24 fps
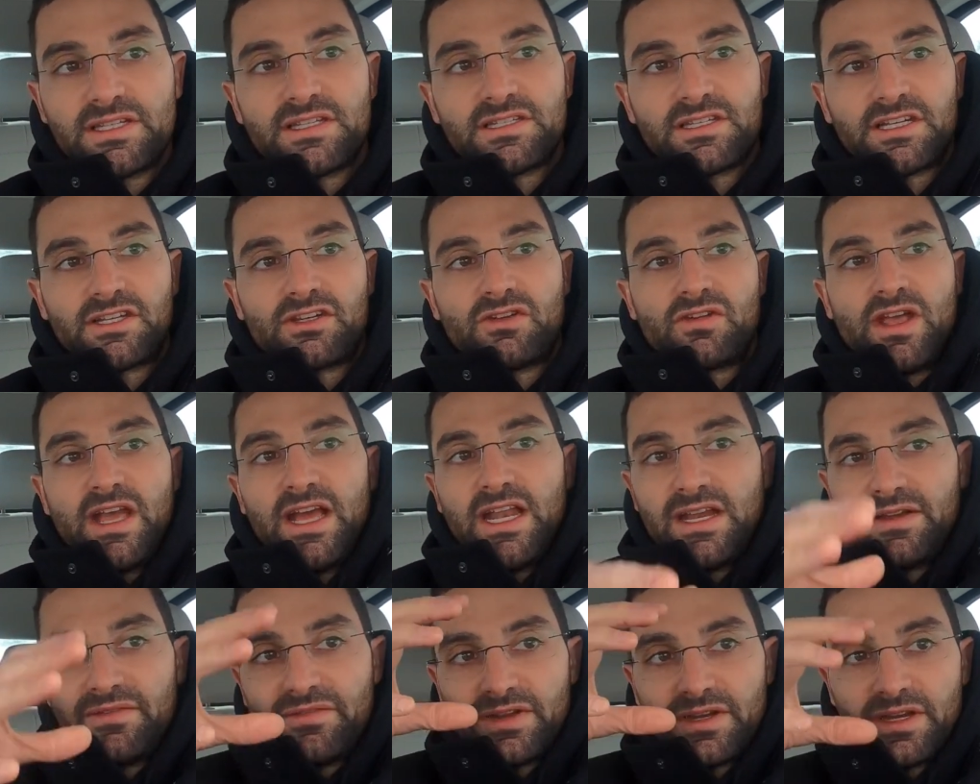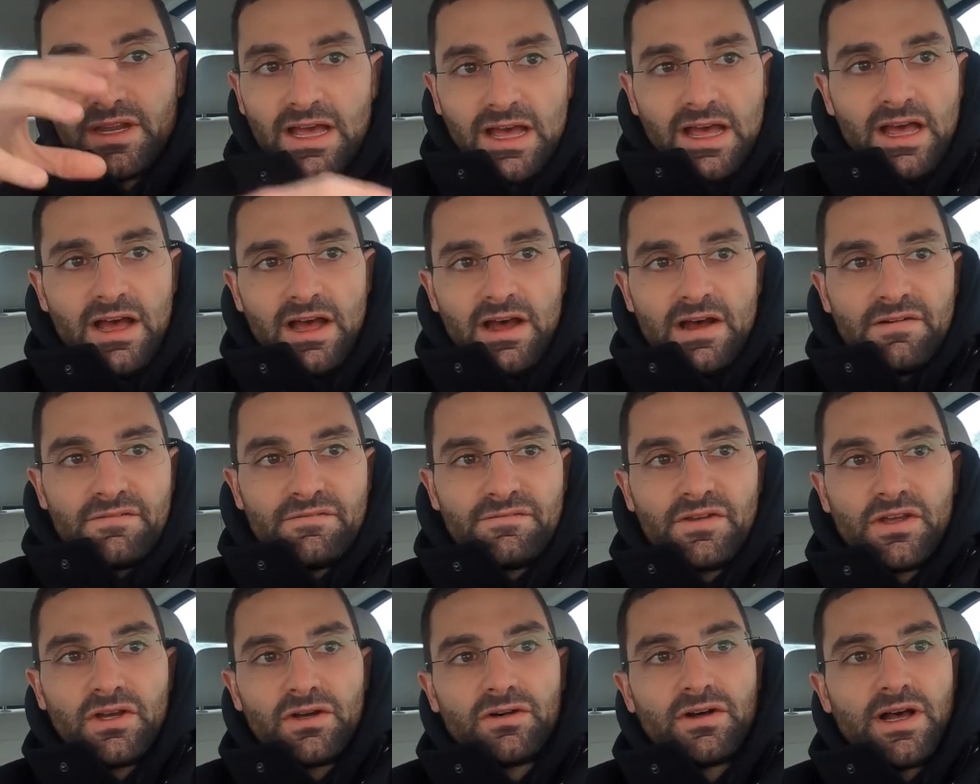It's like you can't even
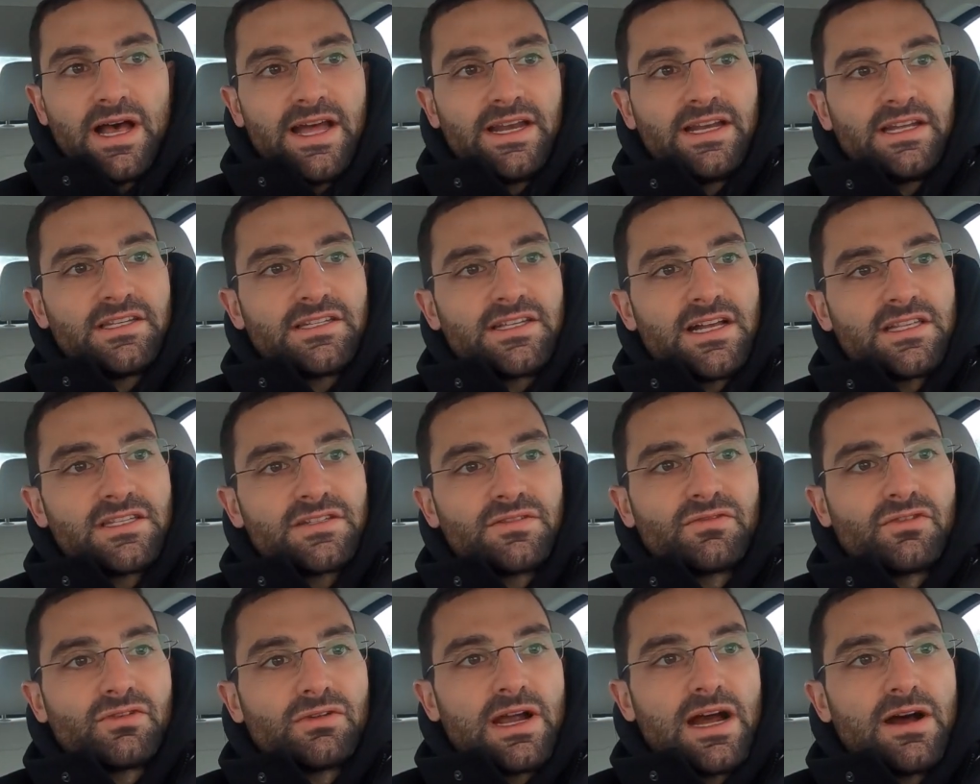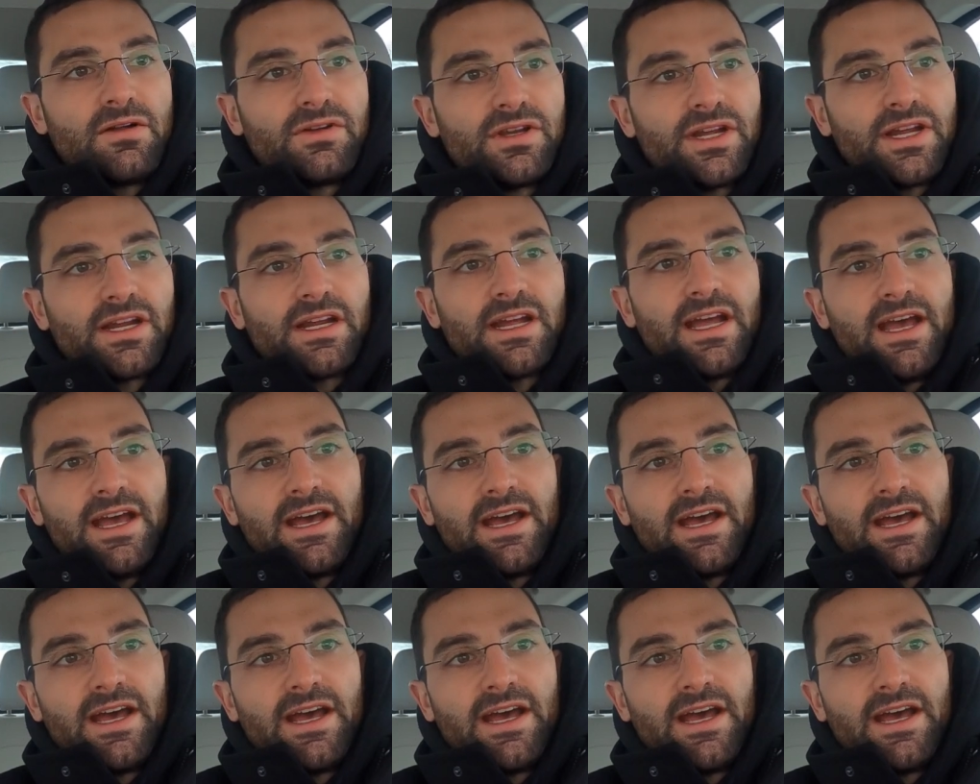feel any sense of grounding.